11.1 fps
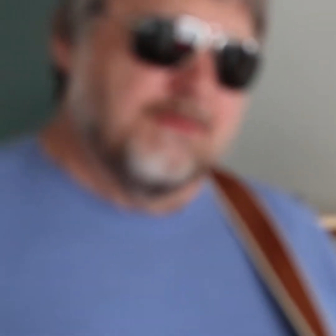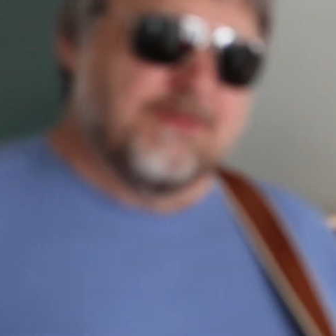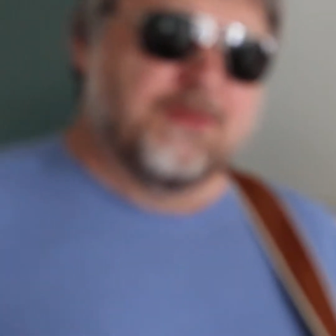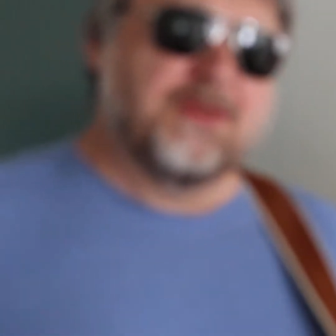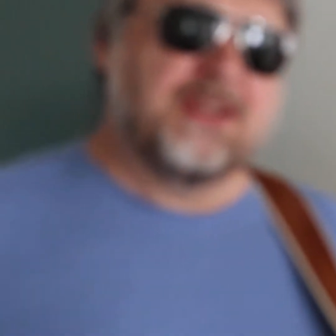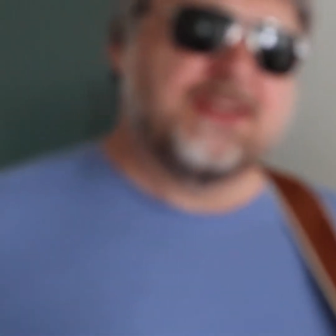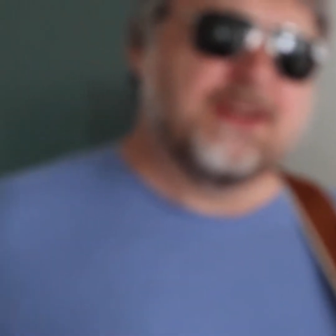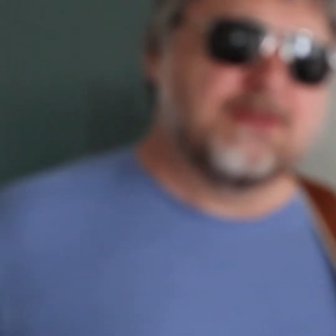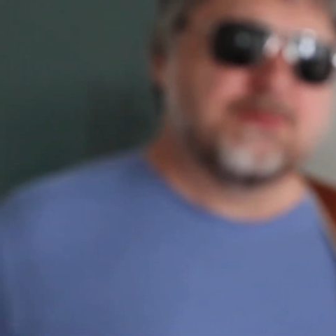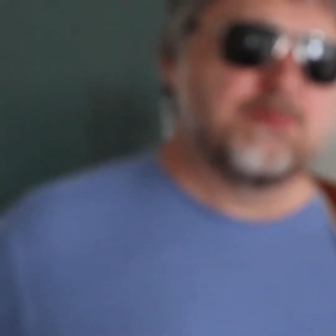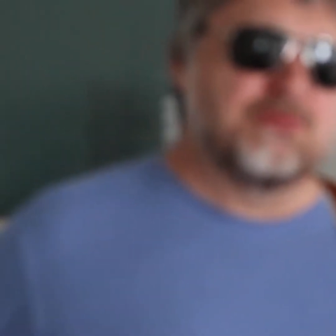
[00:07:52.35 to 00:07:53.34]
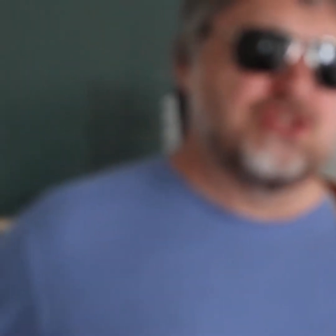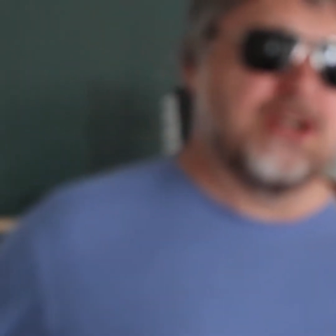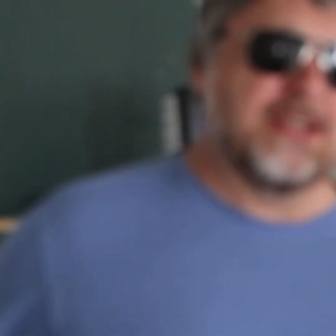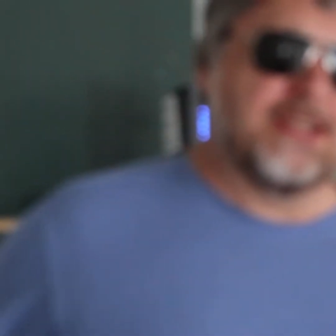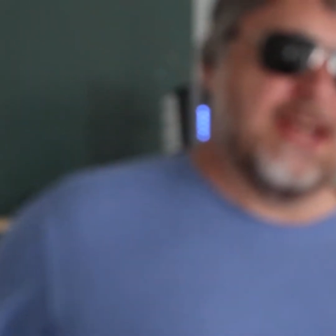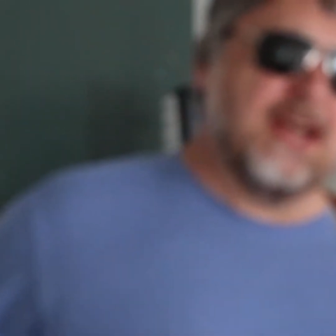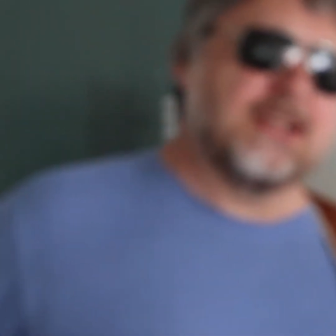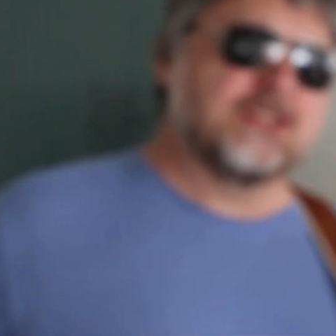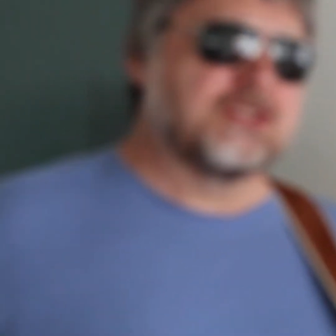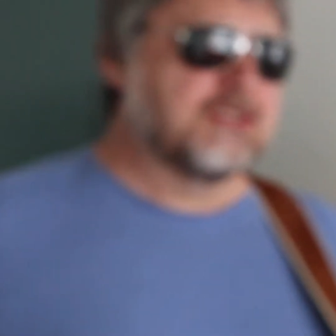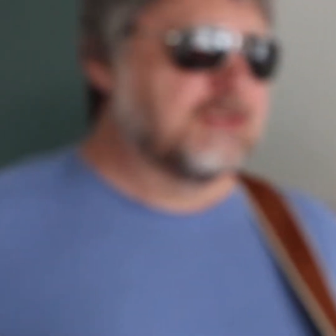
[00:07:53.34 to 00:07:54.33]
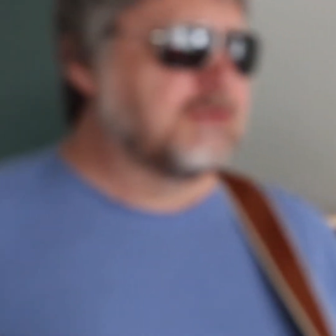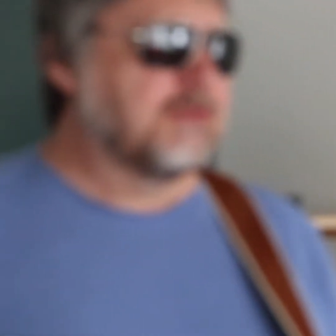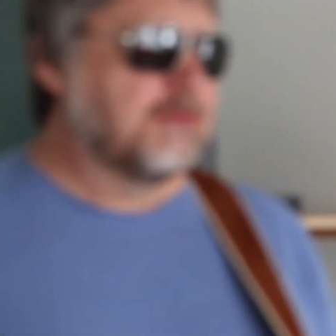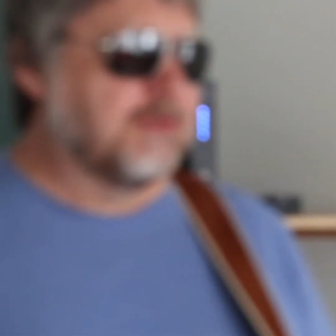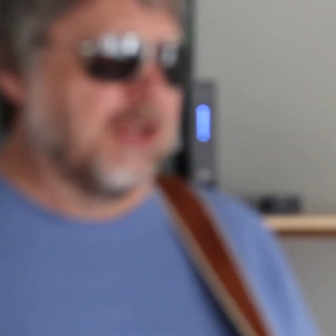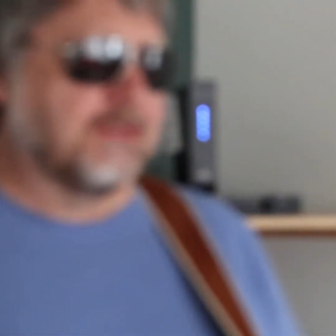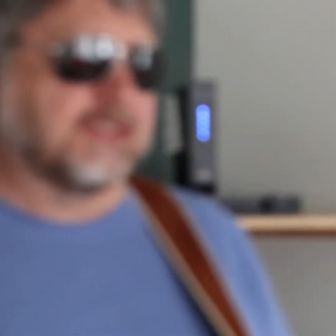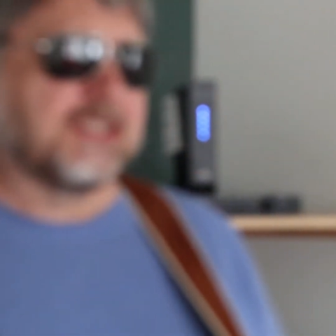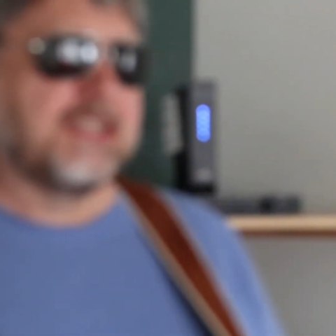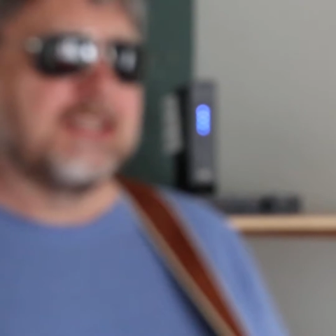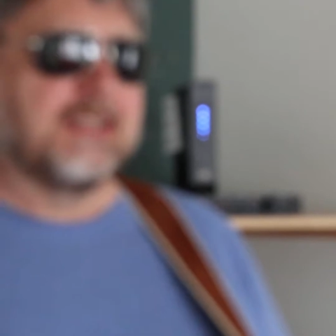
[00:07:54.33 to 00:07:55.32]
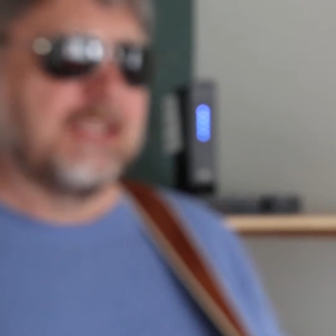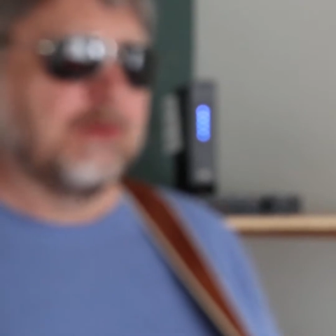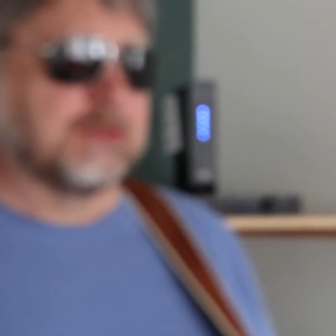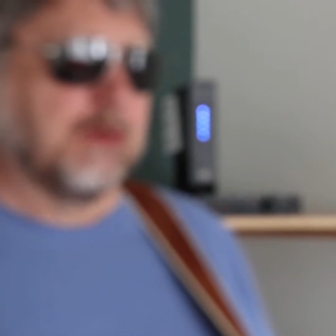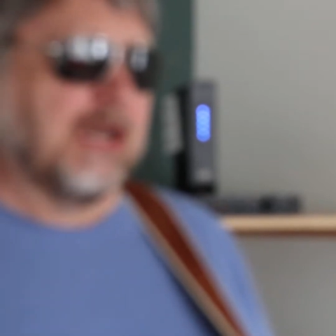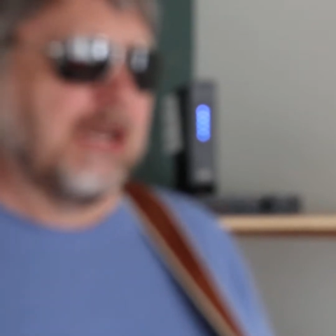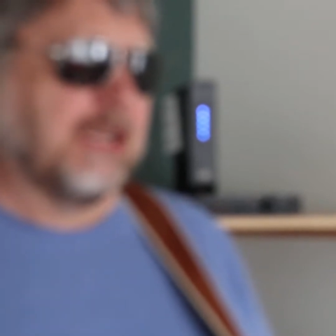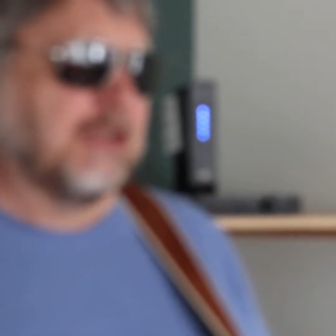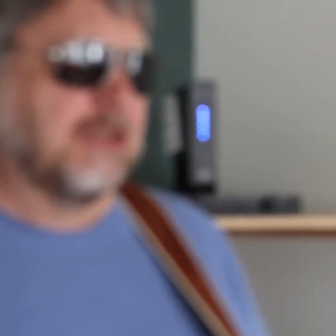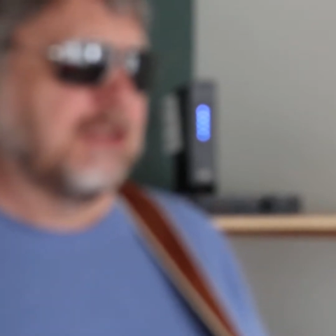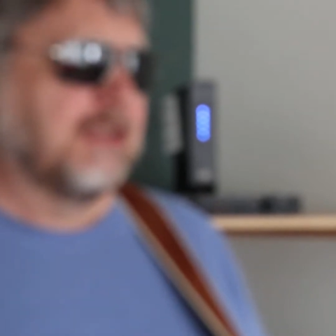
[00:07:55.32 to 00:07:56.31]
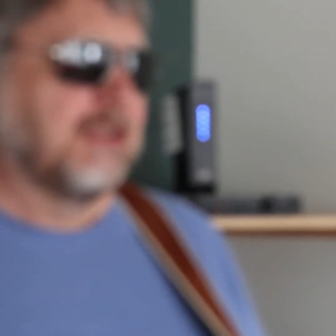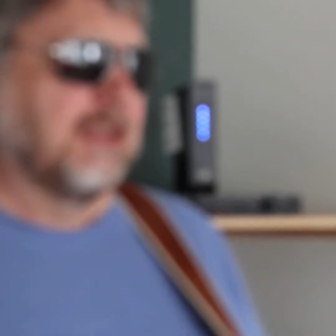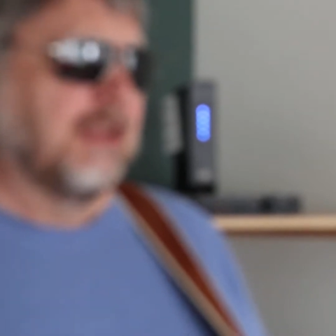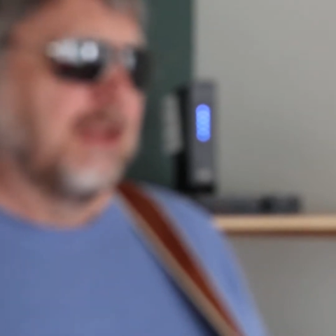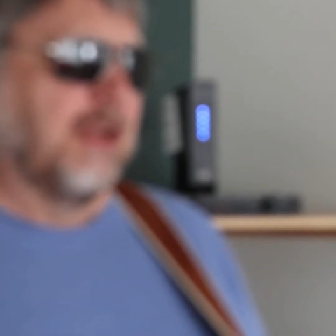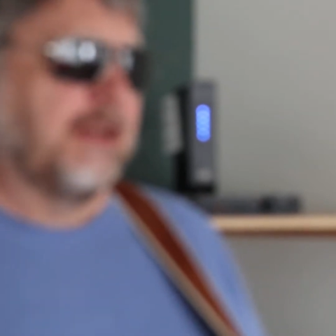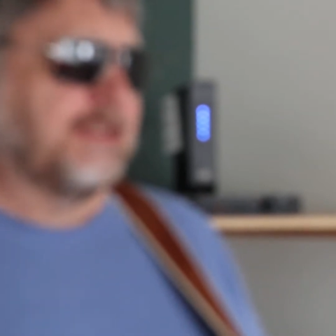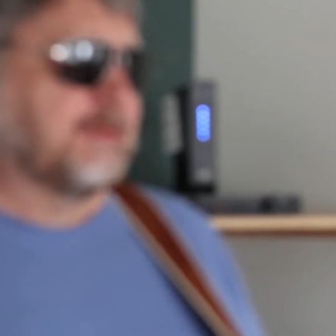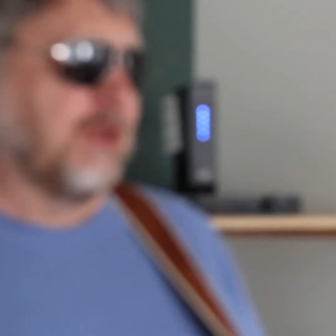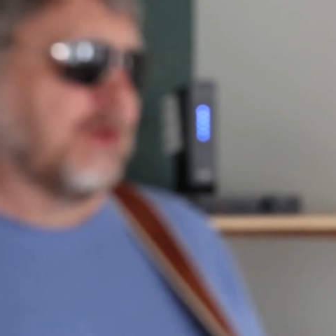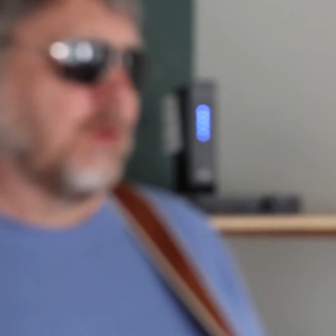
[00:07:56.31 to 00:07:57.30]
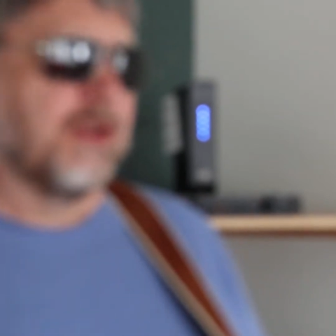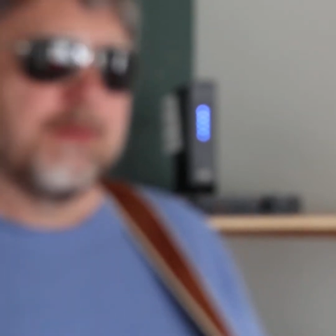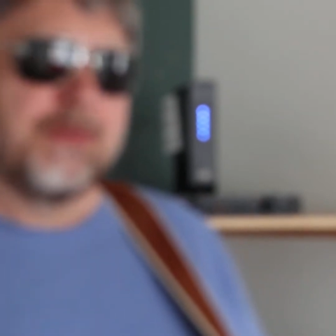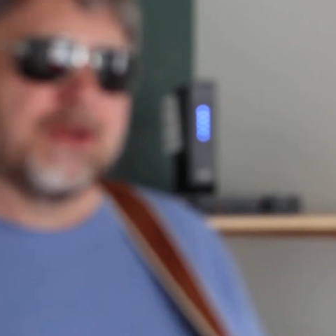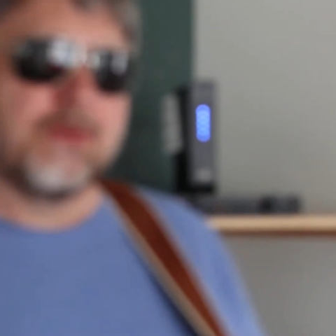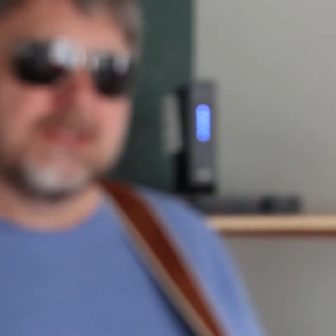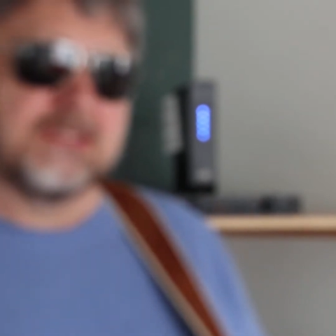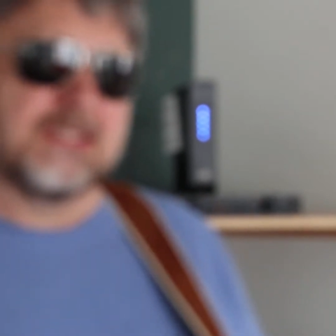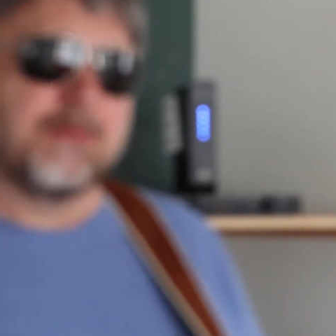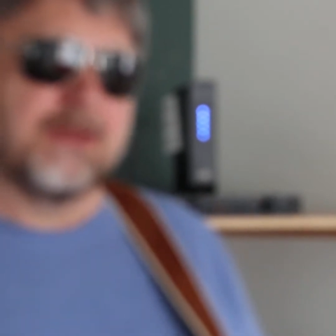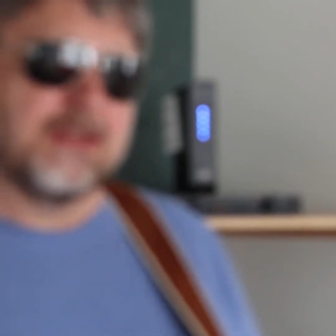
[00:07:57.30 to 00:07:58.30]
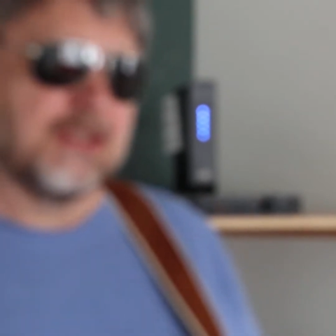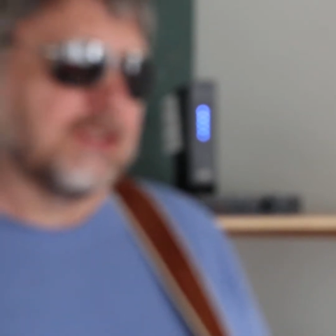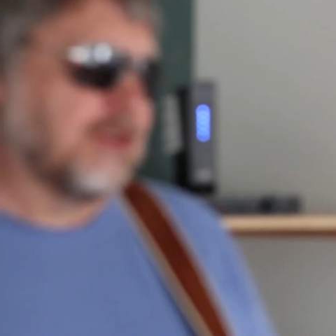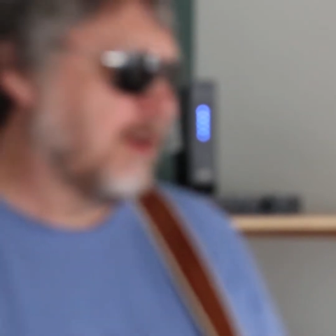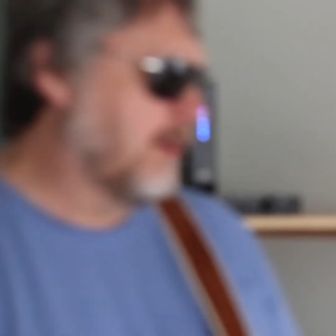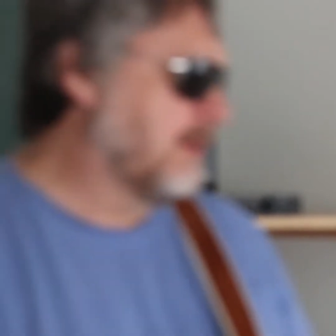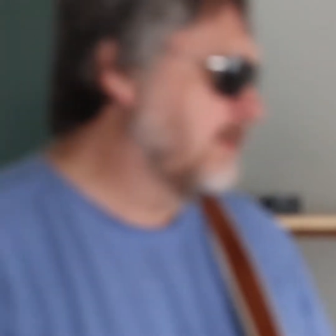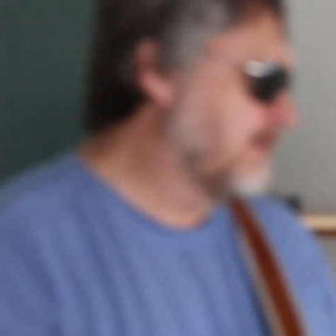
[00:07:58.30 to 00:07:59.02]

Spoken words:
For me there, Johnny Cash, when I was a kid, he was my idol. And he's like one of the big reasons I play the guitar.